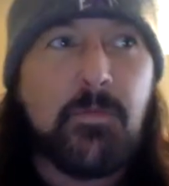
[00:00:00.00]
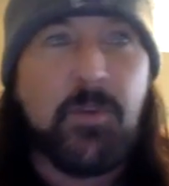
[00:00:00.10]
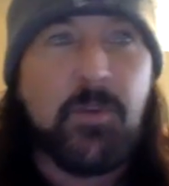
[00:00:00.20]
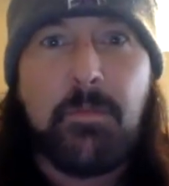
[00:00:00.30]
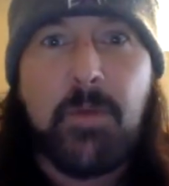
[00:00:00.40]

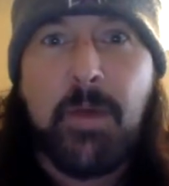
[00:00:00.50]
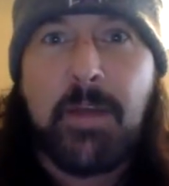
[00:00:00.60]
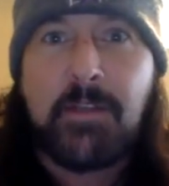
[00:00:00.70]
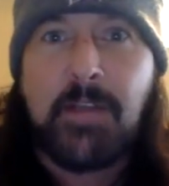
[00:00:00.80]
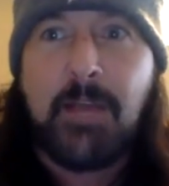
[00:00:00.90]
for any
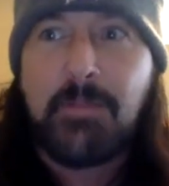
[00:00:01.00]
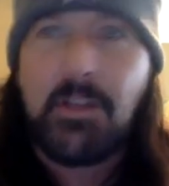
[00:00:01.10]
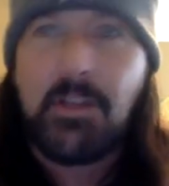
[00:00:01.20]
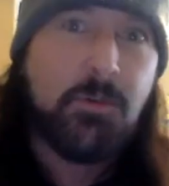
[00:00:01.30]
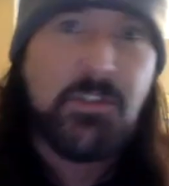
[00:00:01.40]
amount of times because
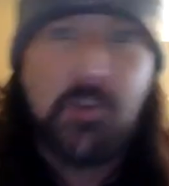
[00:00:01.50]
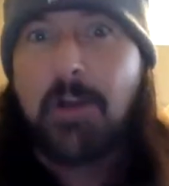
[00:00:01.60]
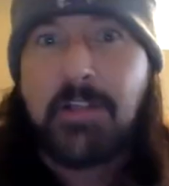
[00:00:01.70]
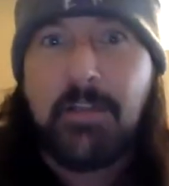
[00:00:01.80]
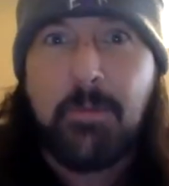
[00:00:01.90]
I'd always
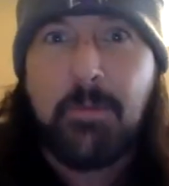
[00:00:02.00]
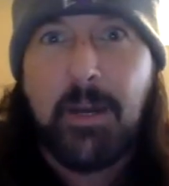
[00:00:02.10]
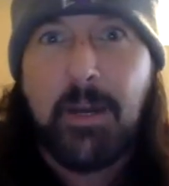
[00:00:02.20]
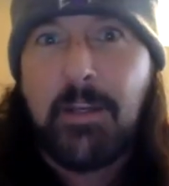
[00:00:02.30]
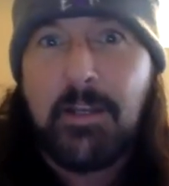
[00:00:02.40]
talk to
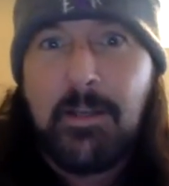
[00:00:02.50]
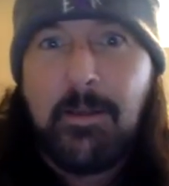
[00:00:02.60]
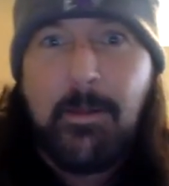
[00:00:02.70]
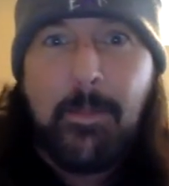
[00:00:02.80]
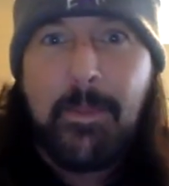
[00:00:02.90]
everybody.
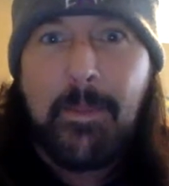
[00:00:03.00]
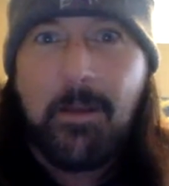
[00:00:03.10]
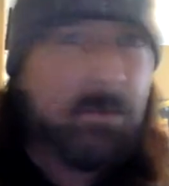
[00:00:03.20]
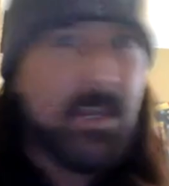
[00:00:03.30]
I'd be like,